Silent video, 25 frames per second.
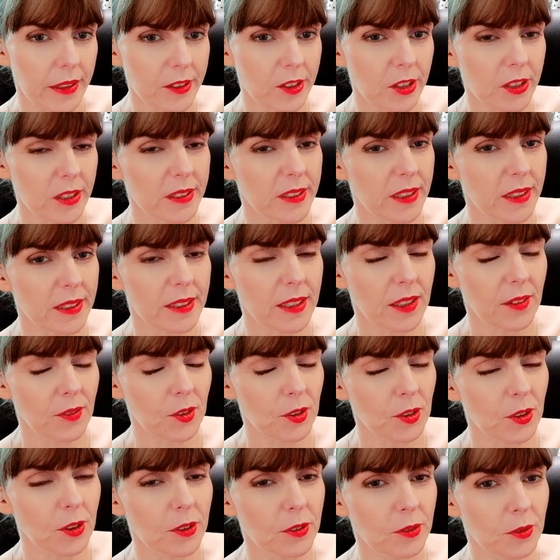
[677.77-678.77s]
Actually does
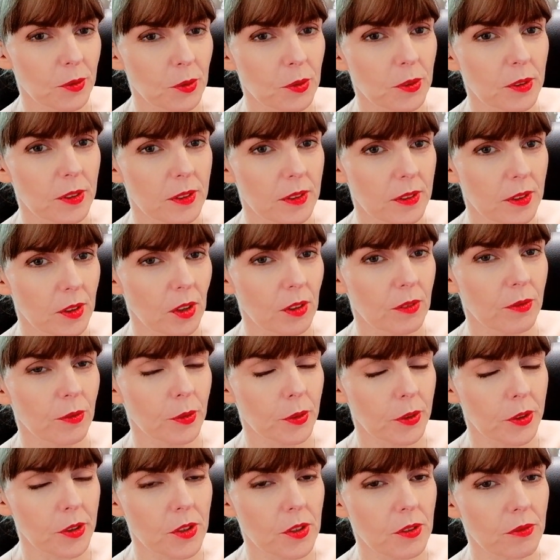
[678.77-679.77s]
have a lot of good stock
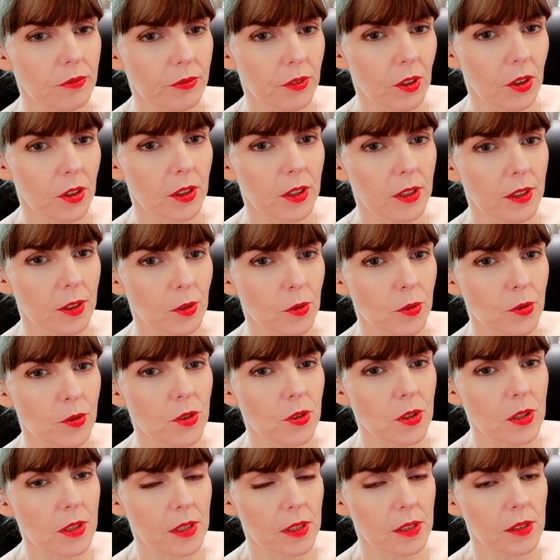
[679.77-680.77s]
footage of rocket
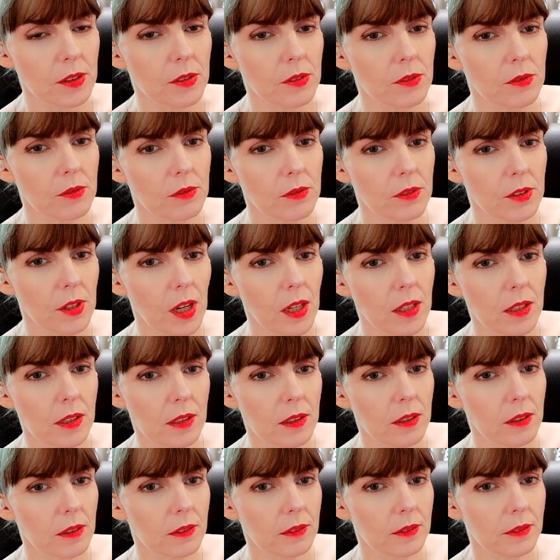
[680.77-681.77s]
launches and
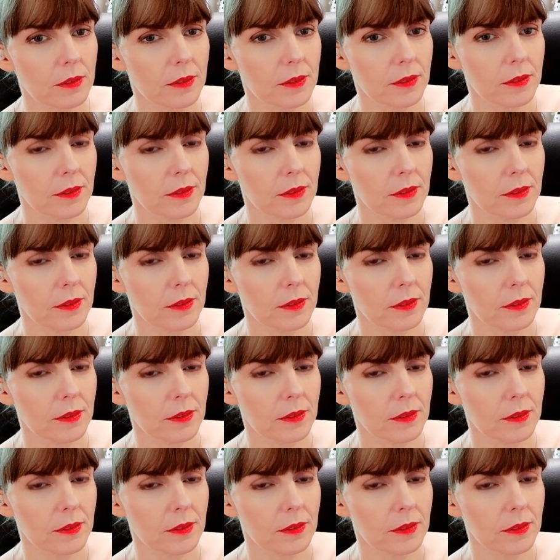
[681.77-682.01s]
jets.